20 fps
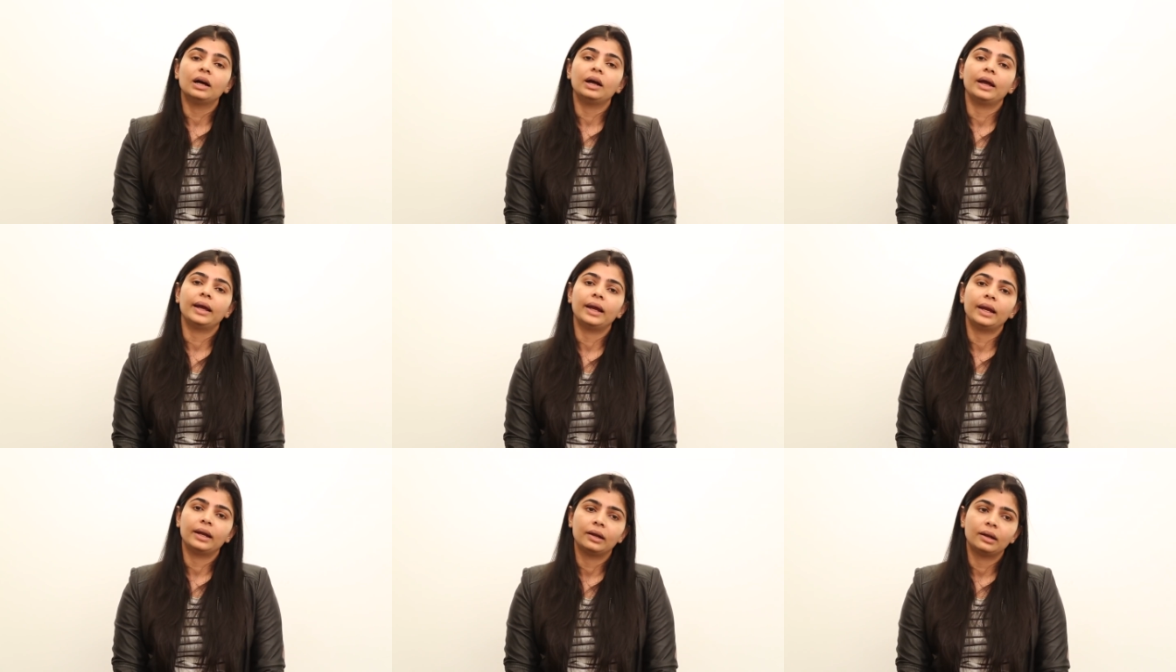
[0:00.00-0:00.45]

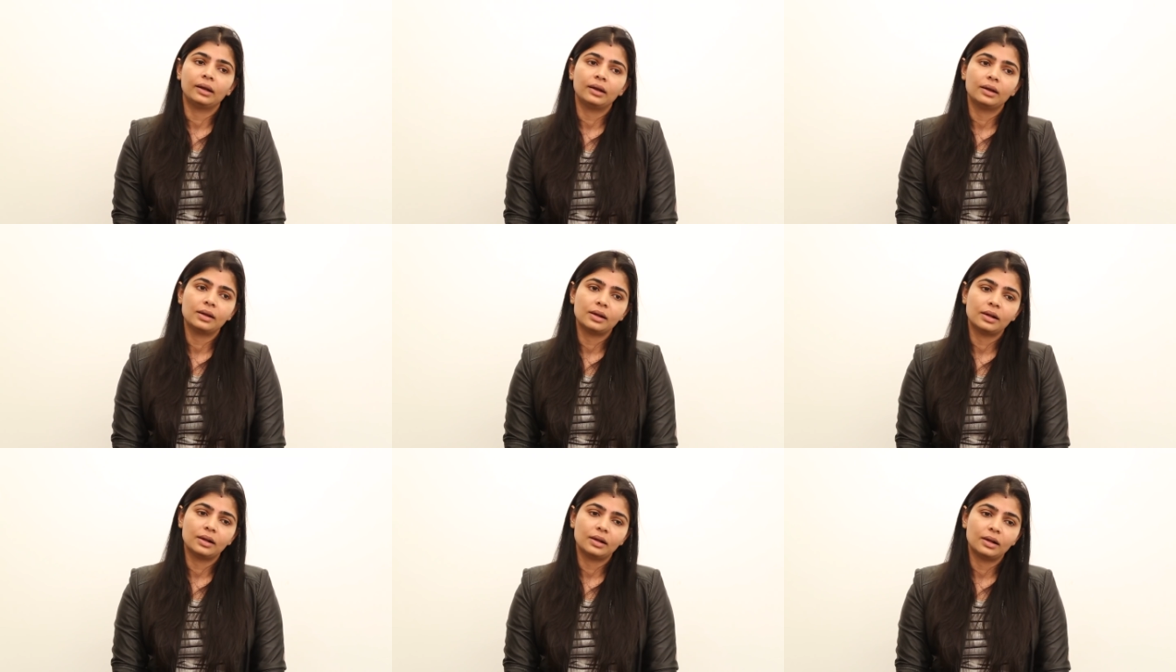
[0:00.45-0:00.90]

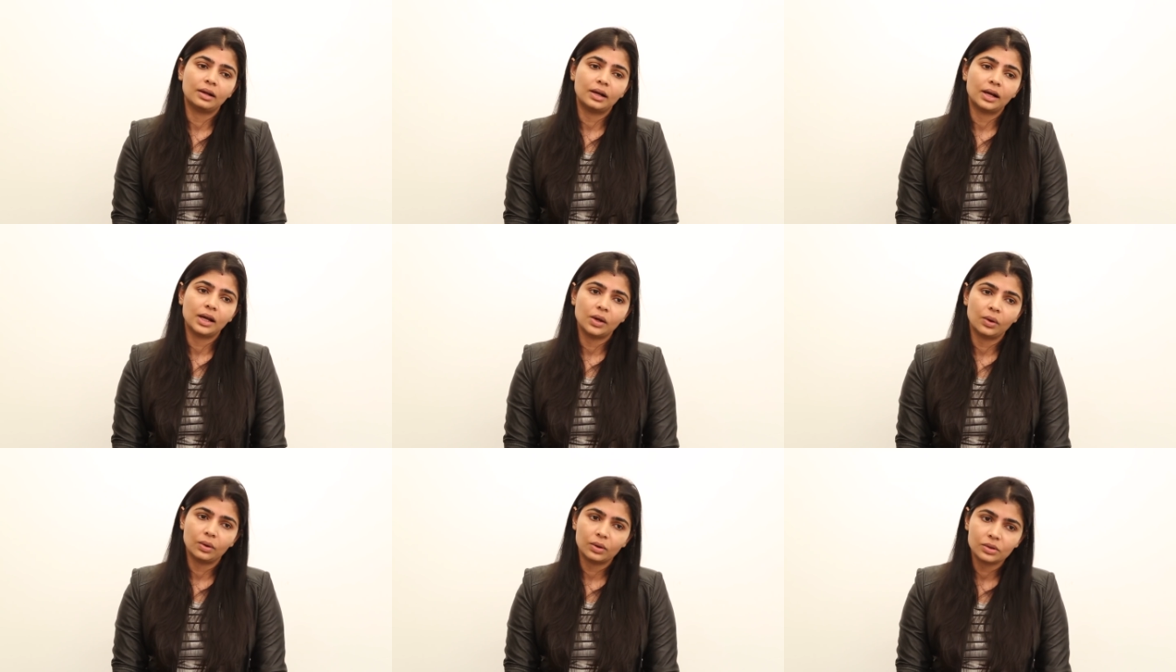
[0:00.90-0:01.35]
and uh,
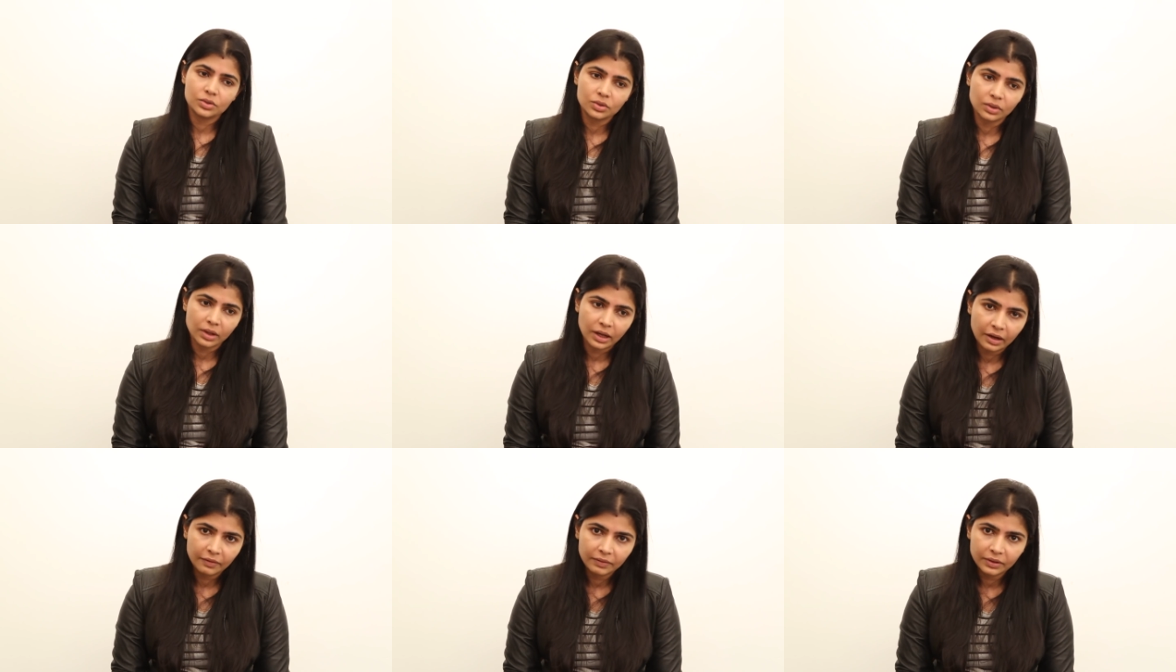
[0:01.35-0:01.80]
I
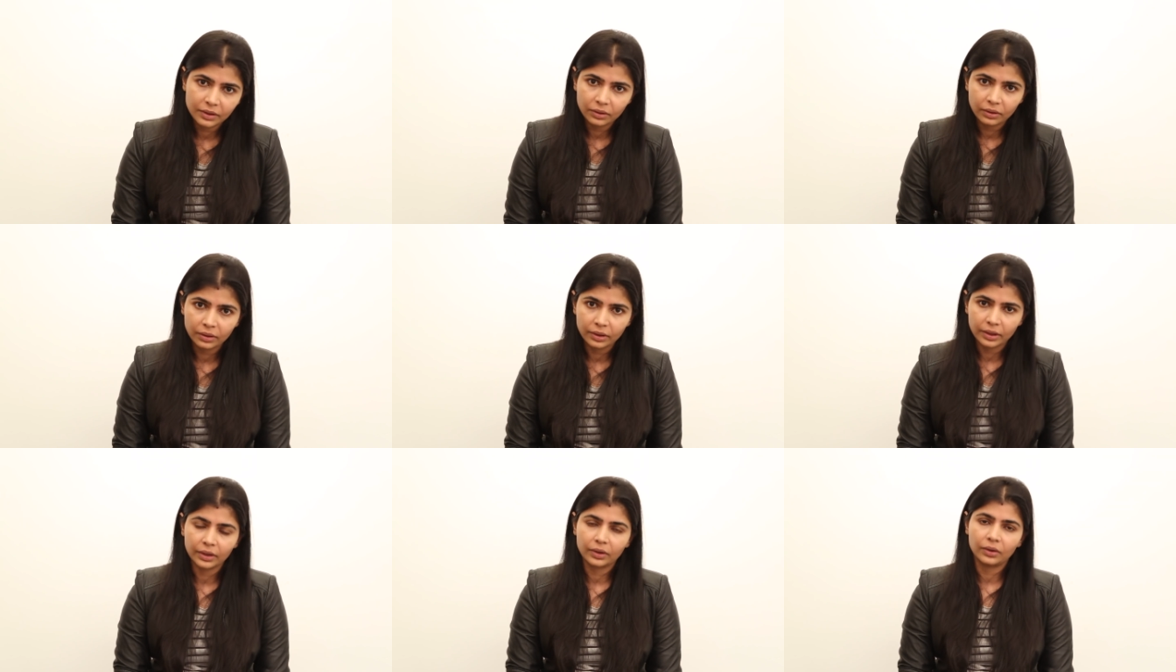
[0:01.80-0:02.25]
also have it
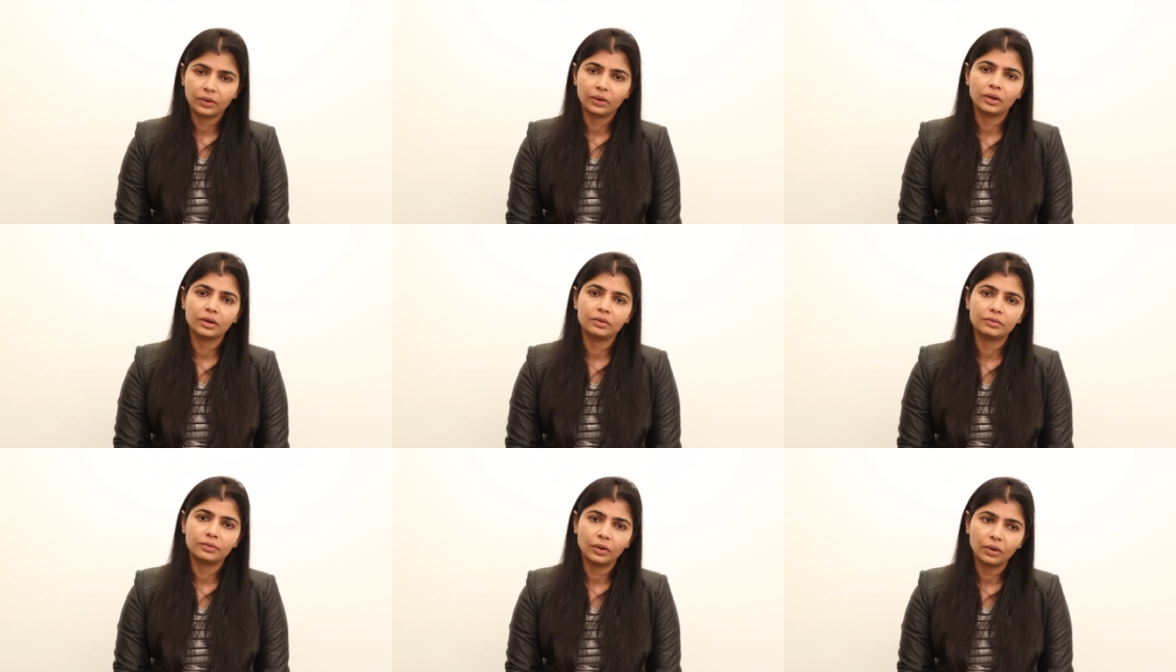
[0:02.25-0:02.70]
on
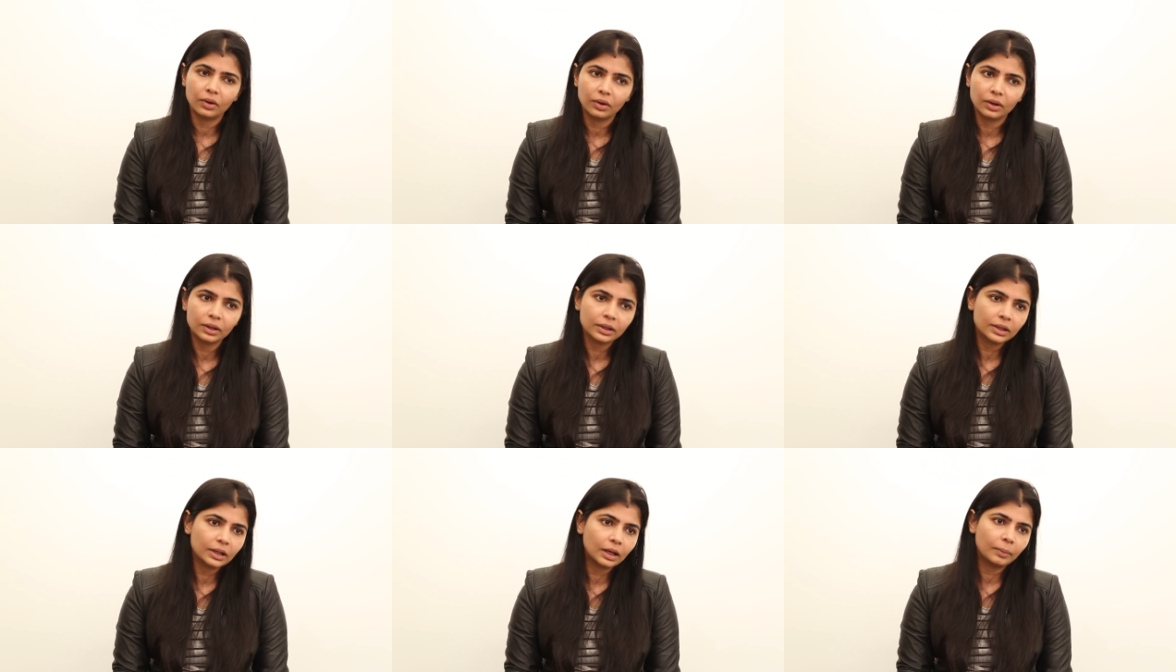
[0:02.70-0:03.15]
record of
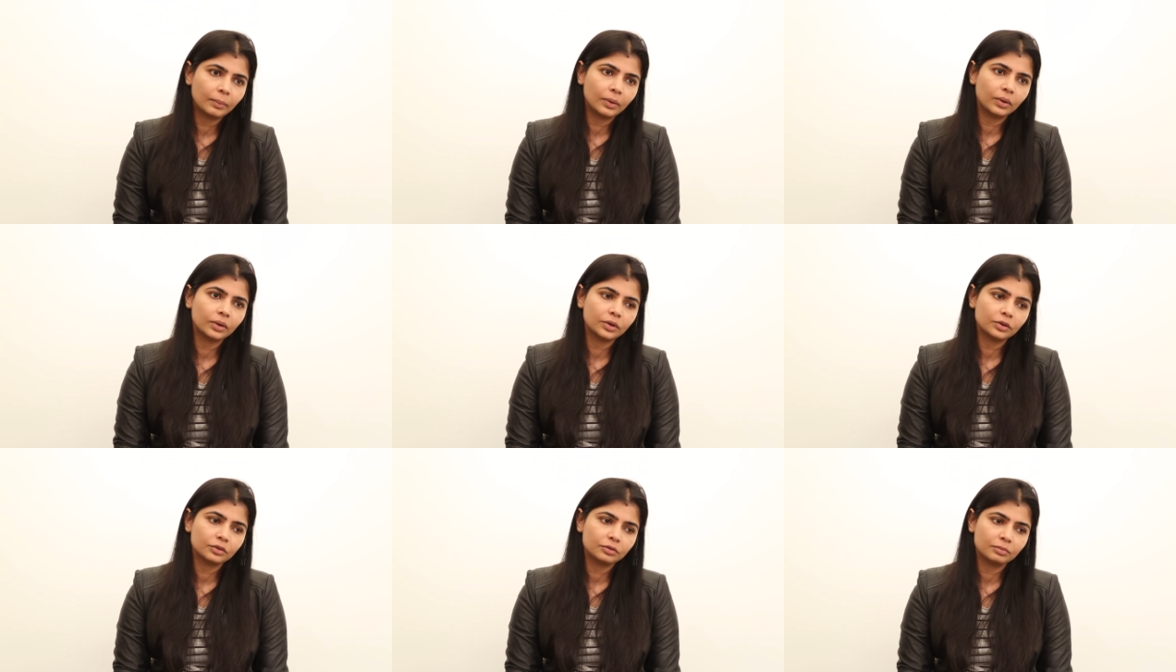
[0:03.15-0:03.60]
all the
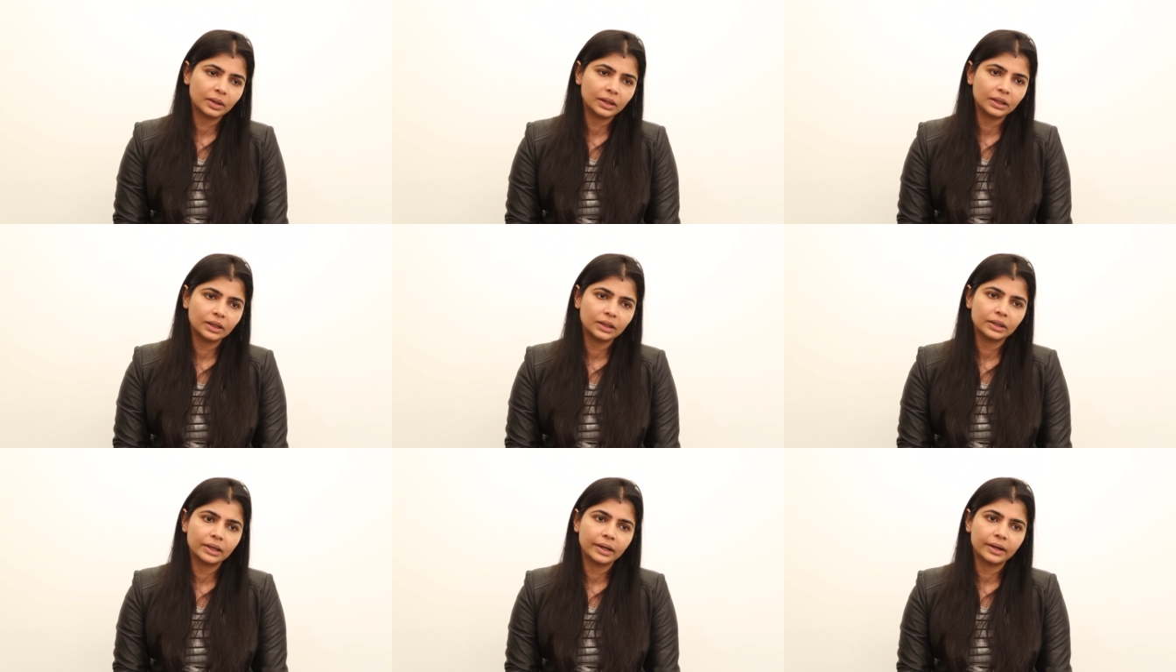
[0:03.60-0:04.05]
amount of
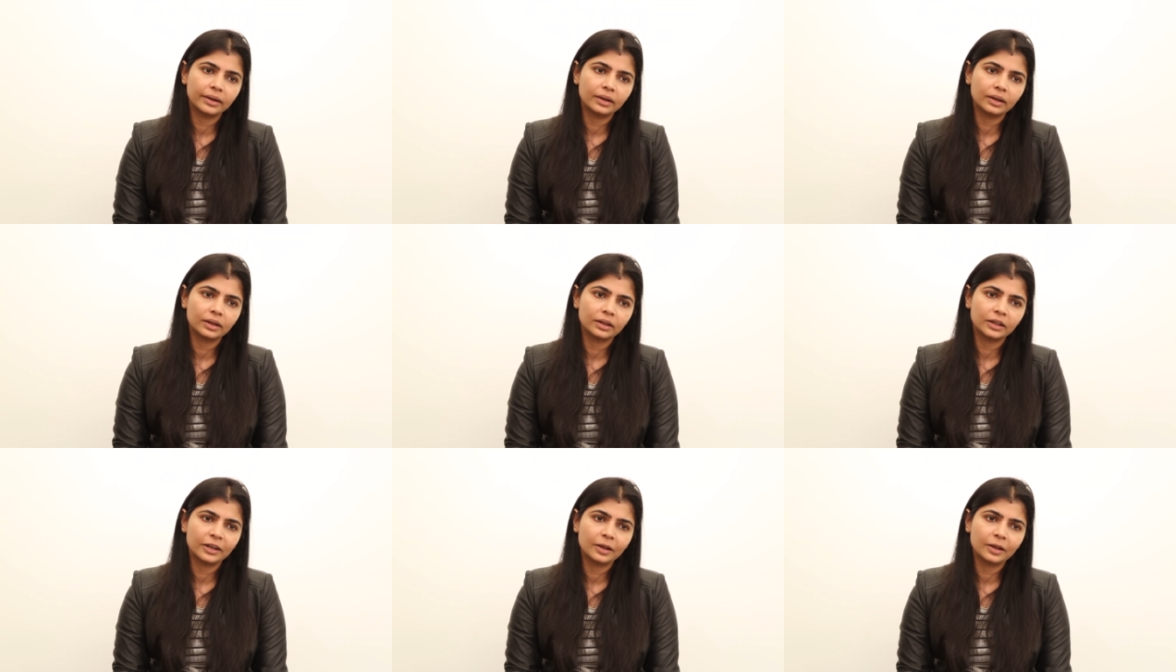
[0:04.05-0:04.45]
money that uh,